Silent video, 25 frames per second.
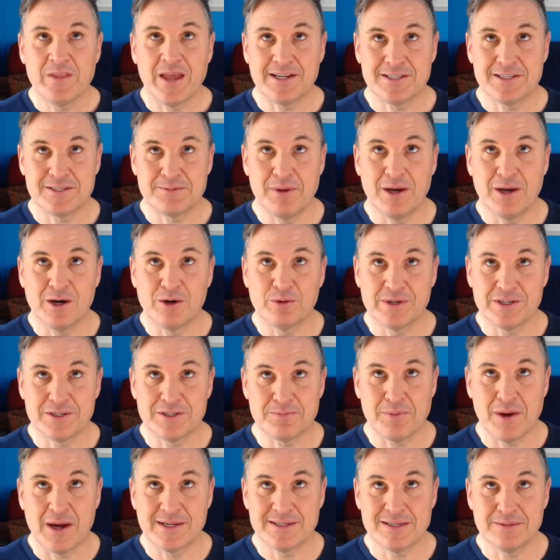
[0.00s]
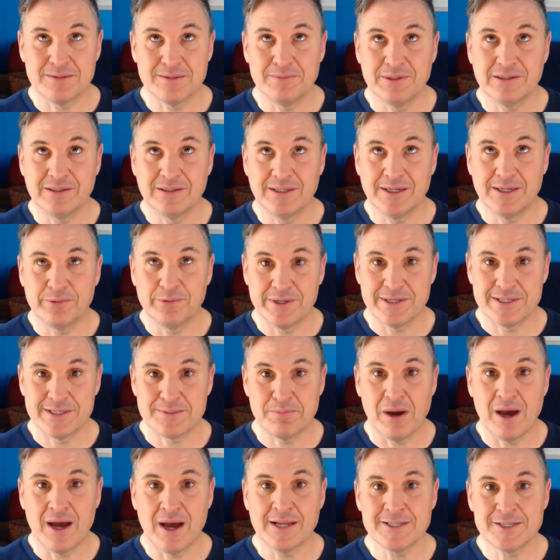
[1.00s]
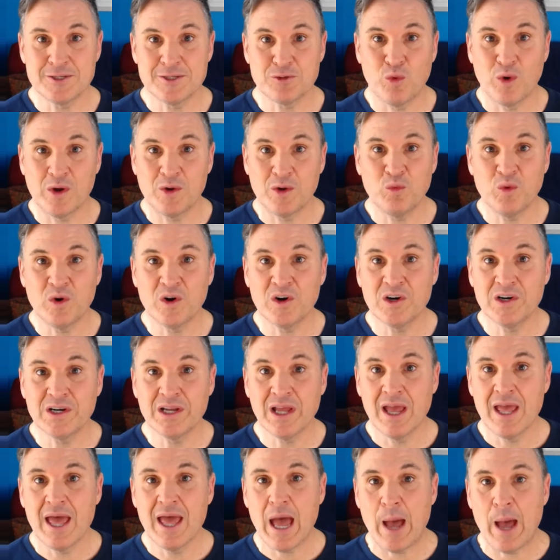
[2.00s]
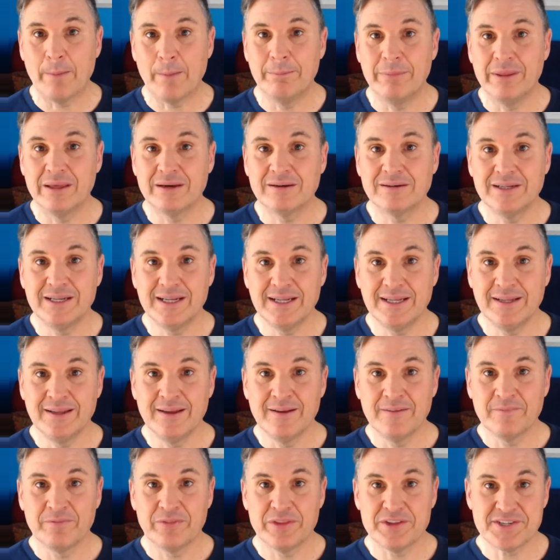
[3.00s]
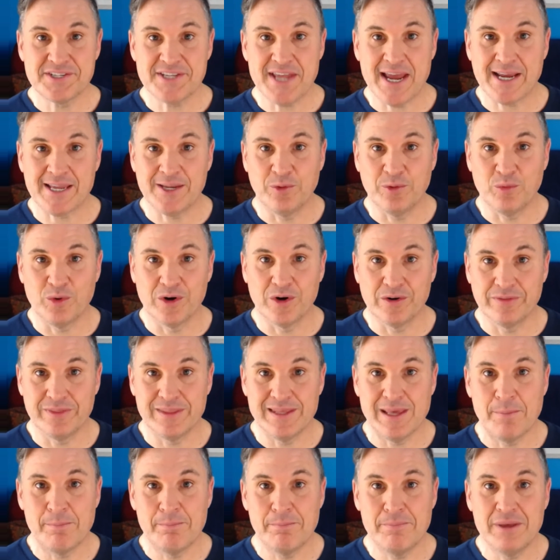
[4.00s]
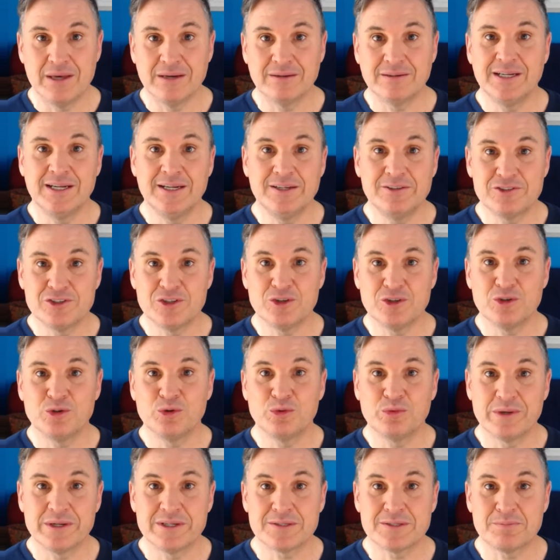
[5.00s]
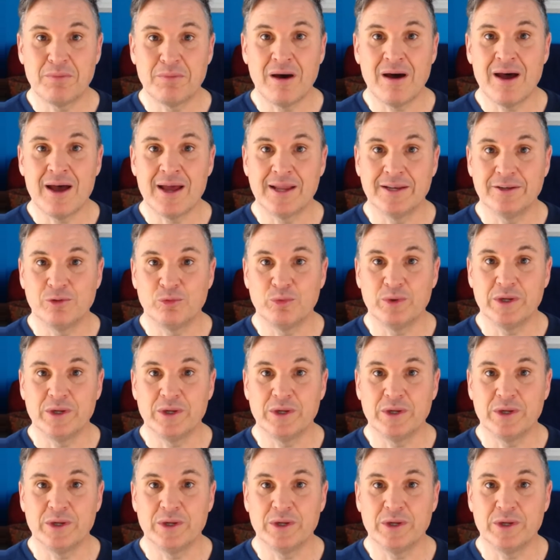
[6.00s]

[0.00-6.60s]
I spell responsibility, response, one word, ability, the second word, the ability to respond.